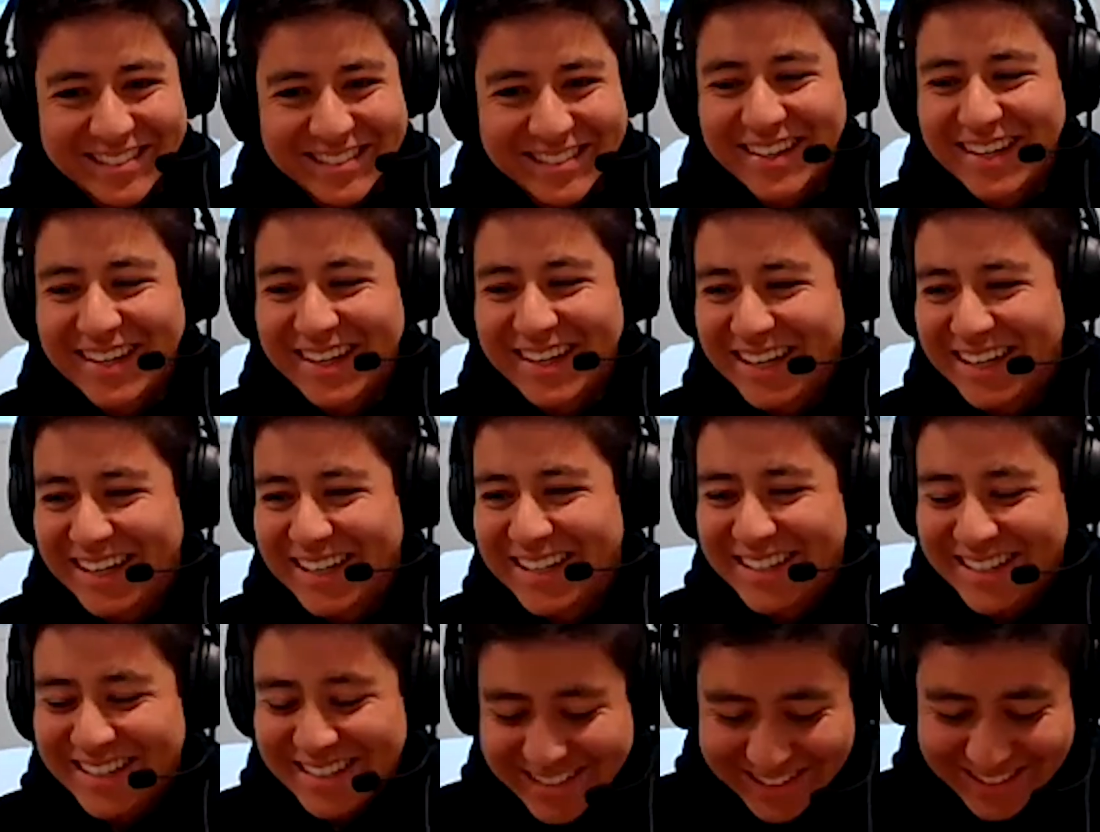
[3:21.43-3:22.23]

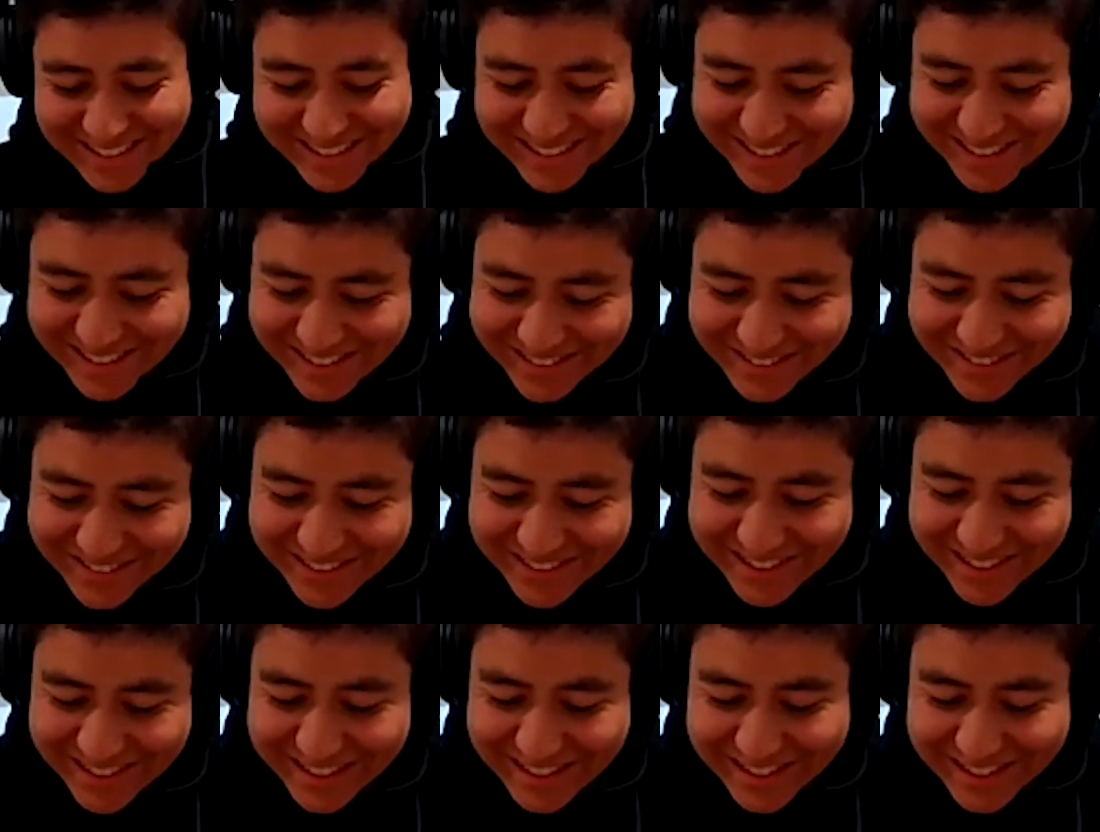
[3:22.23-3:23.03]
Right. No,
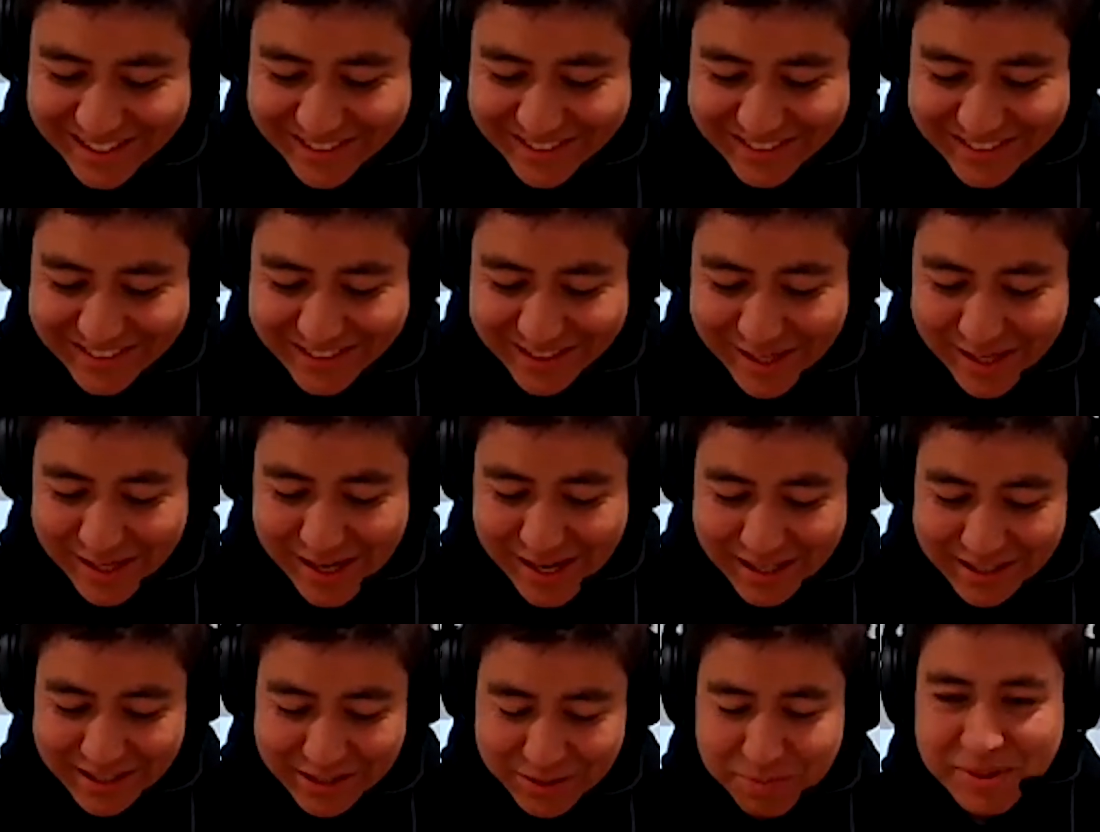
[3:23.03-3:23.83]
really though. That
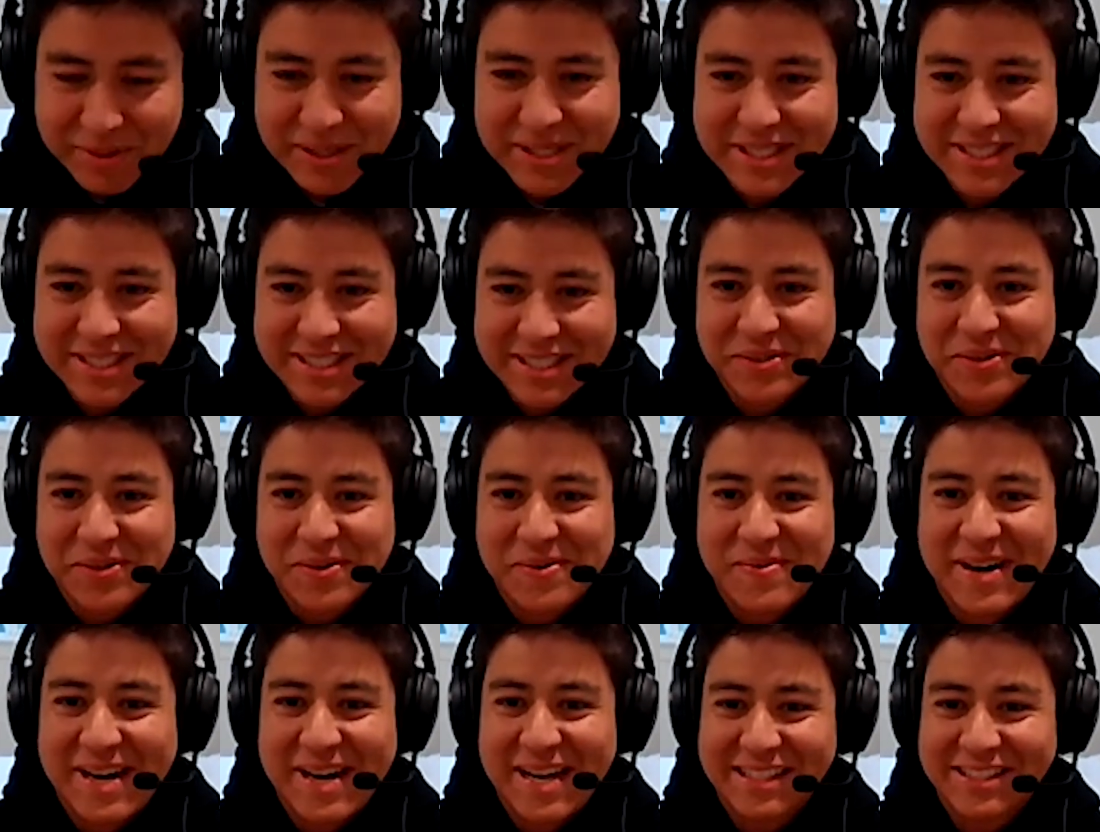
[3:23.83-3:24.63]
actually brings us to
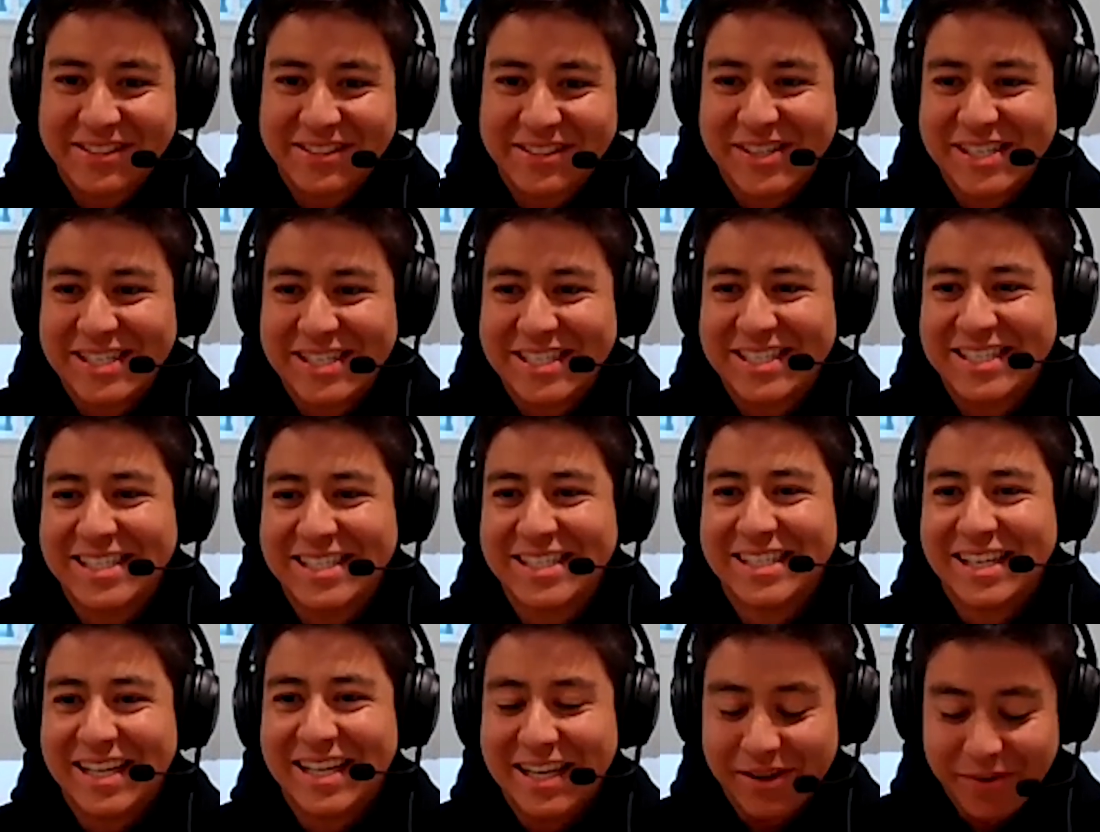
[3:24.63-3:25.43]
my next
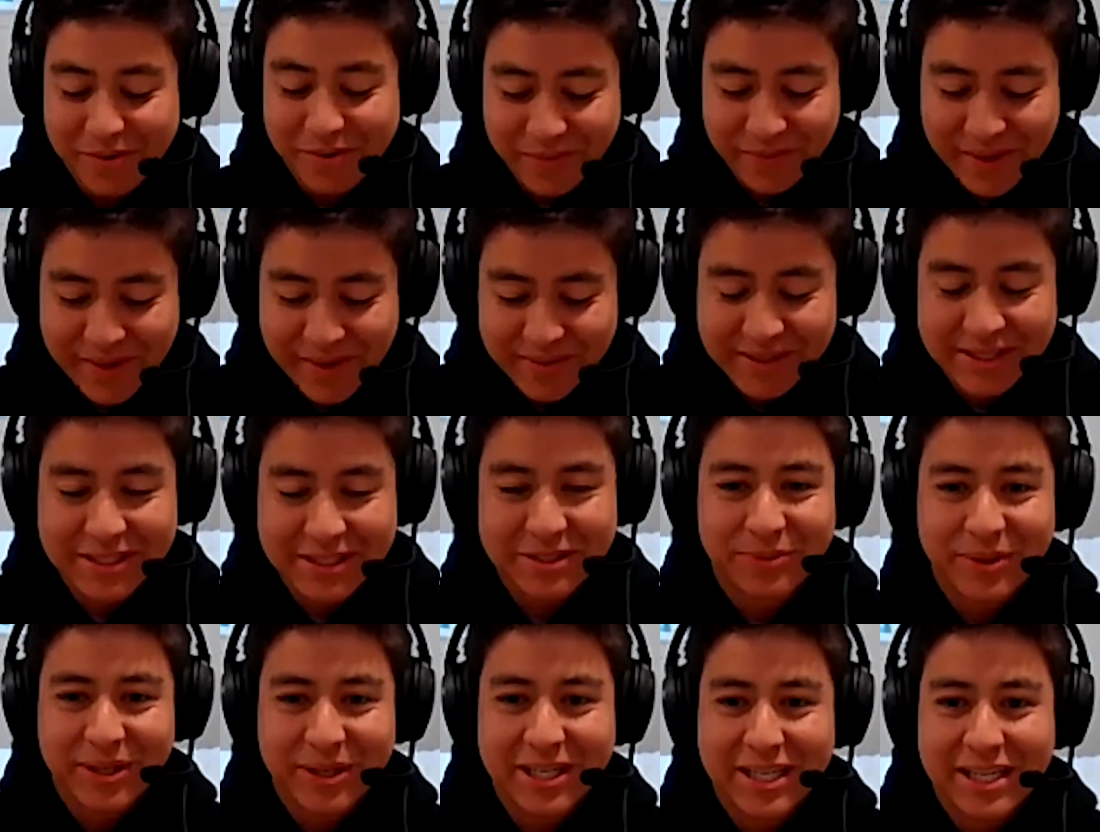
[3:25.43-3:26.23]
question. Like, what
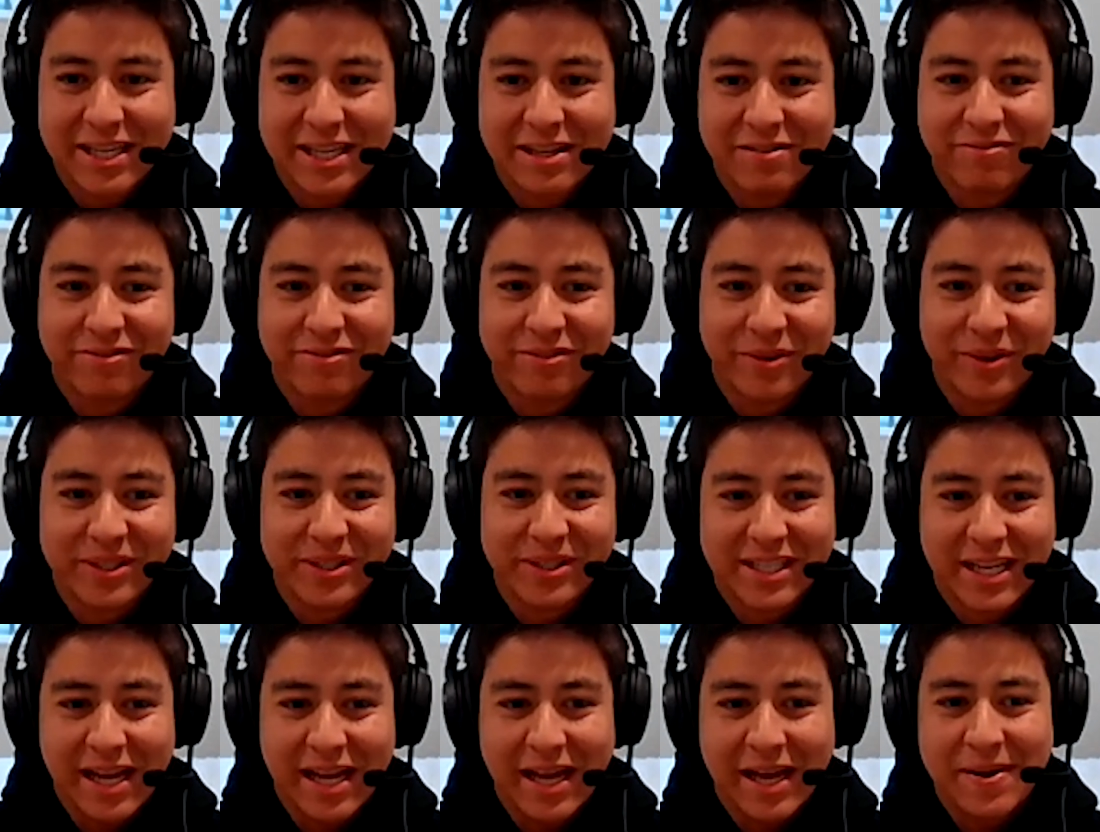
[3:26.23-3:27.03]
was working
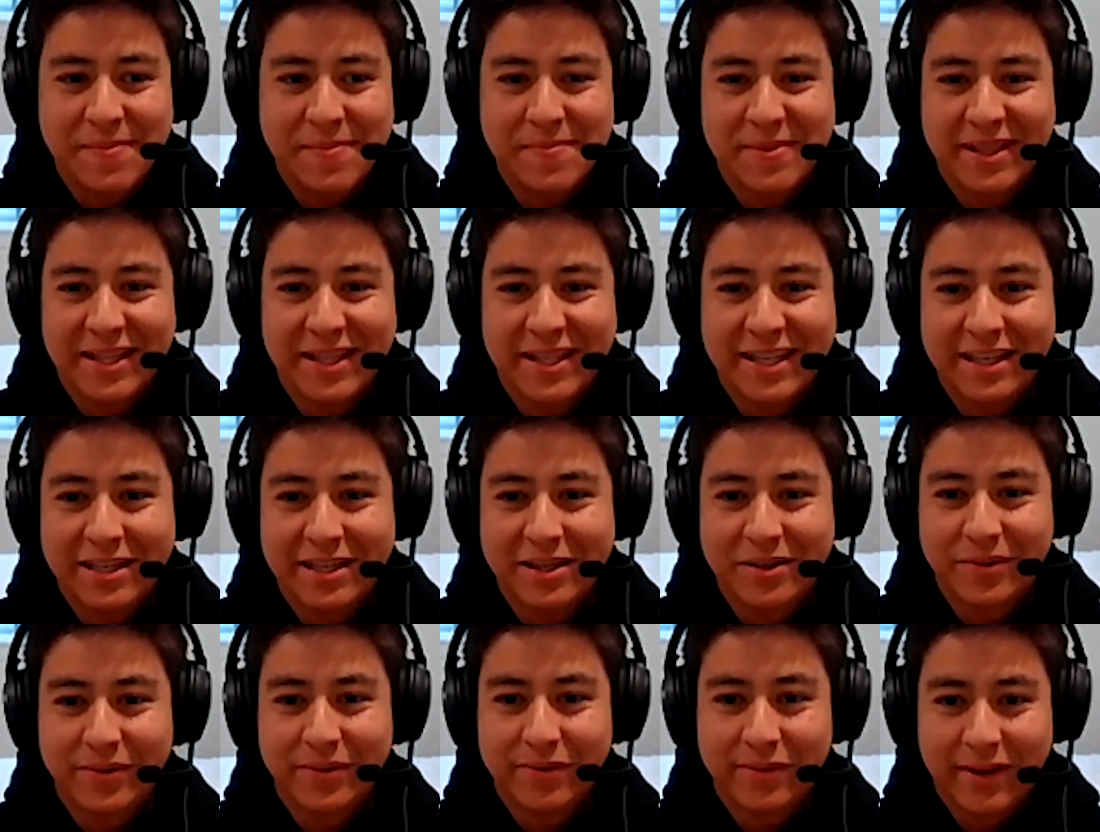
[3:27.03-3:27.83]
full time
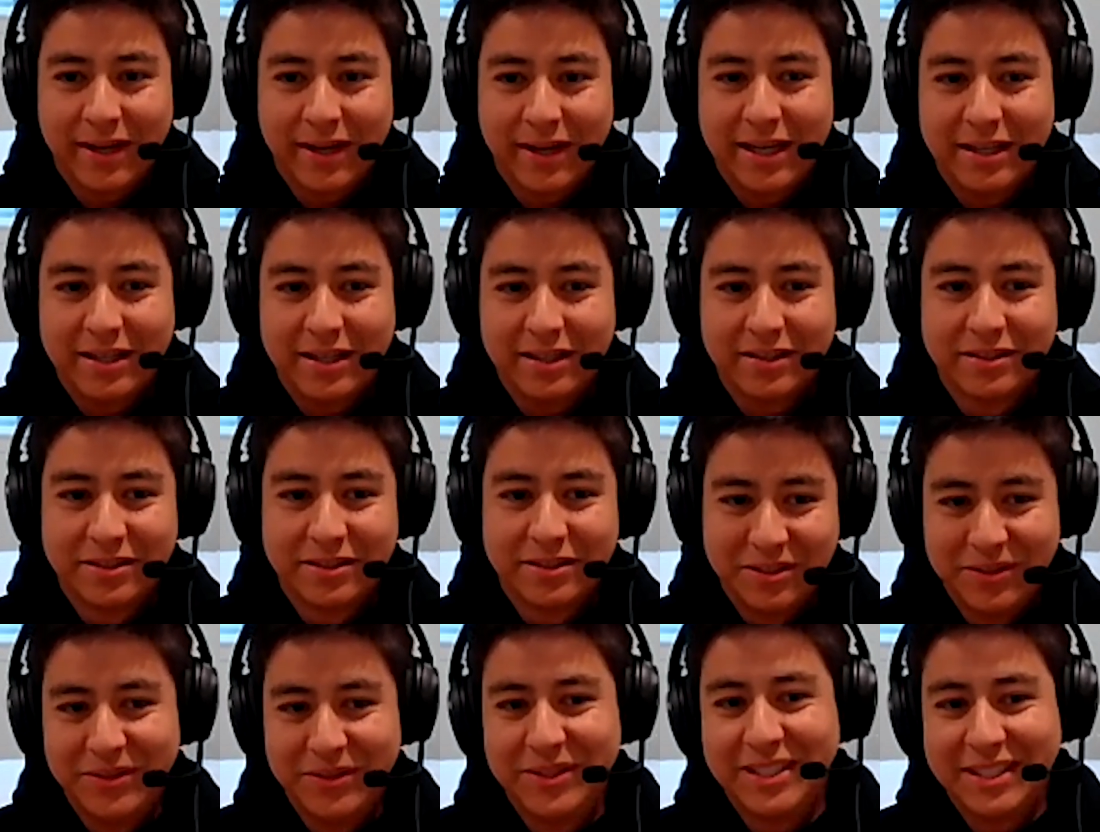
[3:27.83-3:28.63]
like while
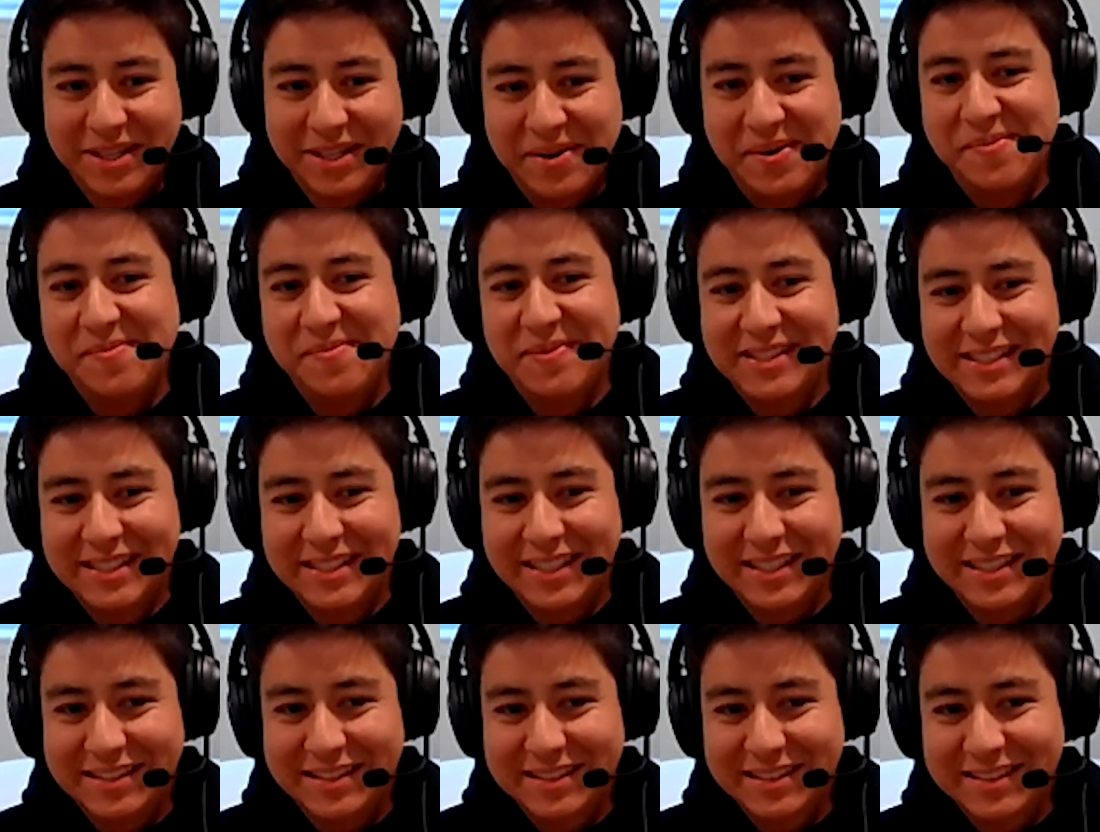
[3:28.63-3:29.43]
doing the
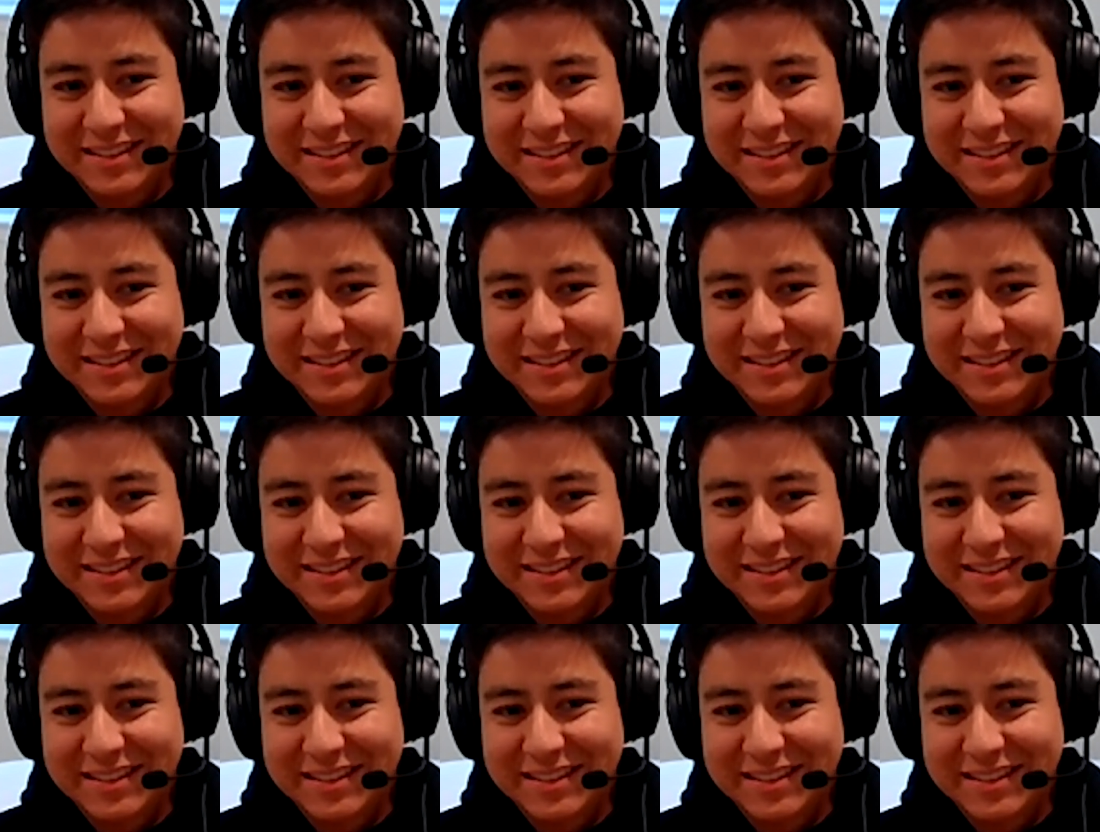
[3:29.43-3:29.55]
OMSCS?